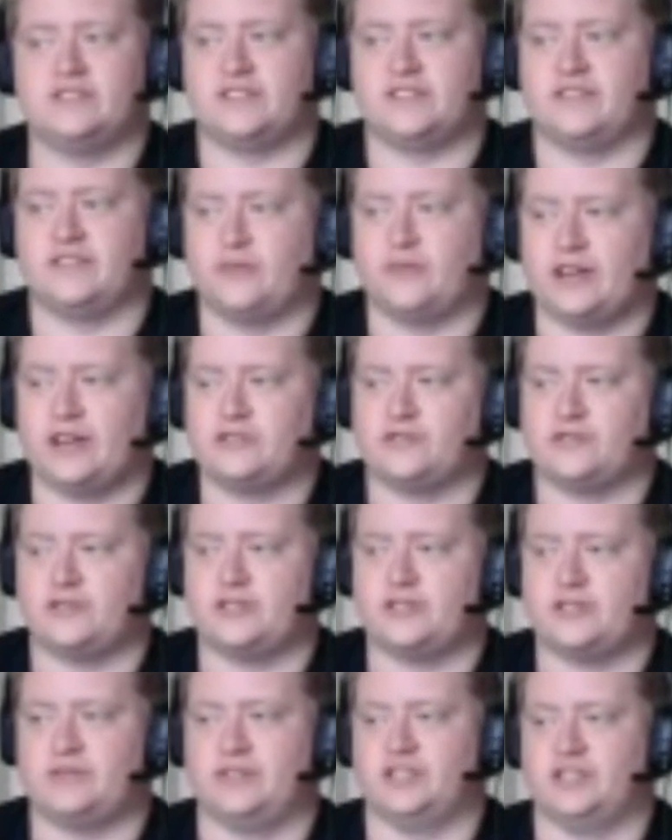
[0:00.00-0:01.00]
and the
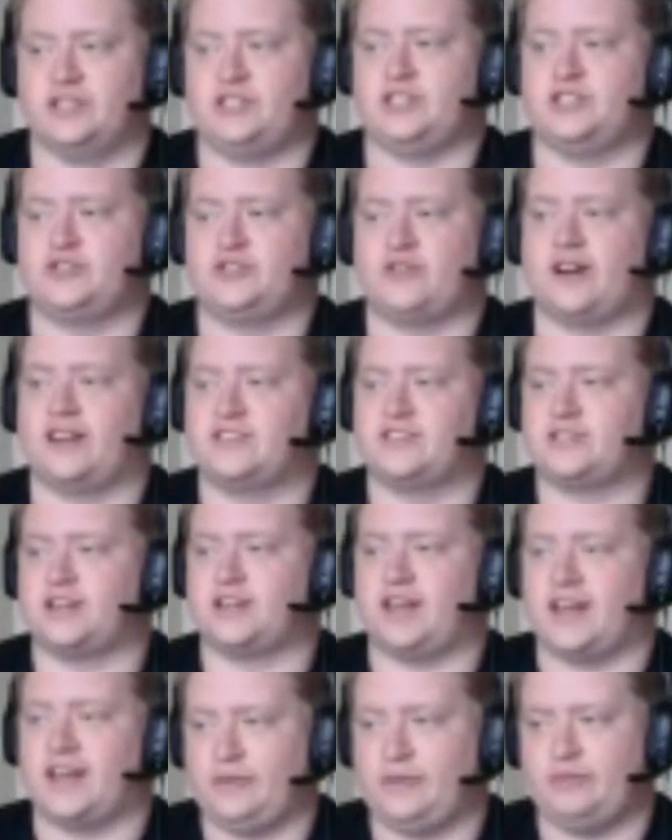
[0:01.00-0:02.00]
waitress that she's trying to
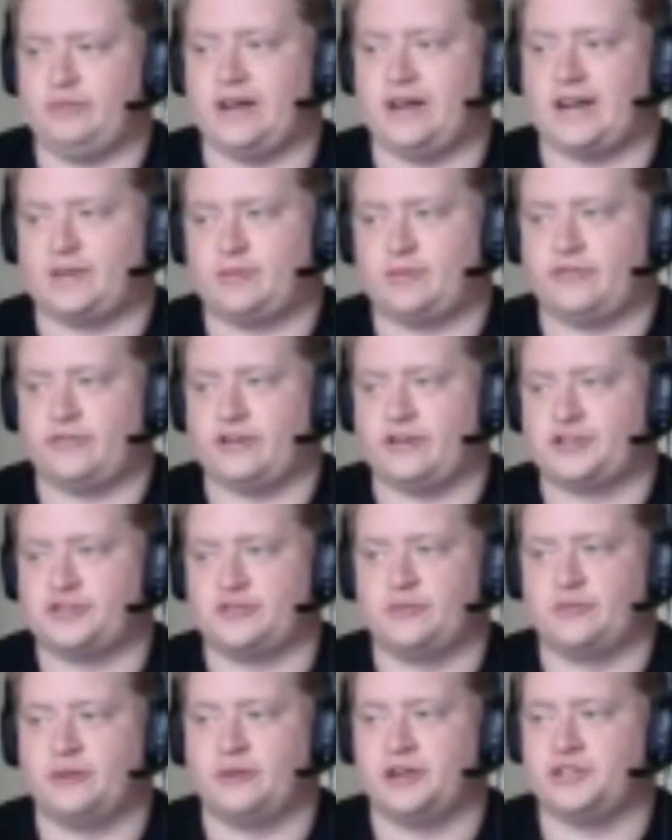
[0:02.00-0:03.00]
still act
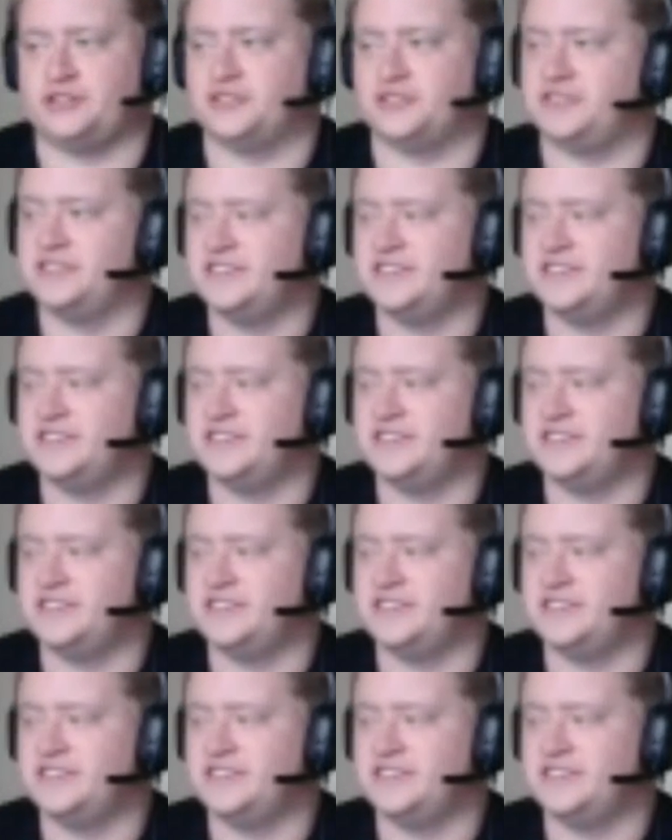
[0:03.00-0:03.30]
professional, mind you.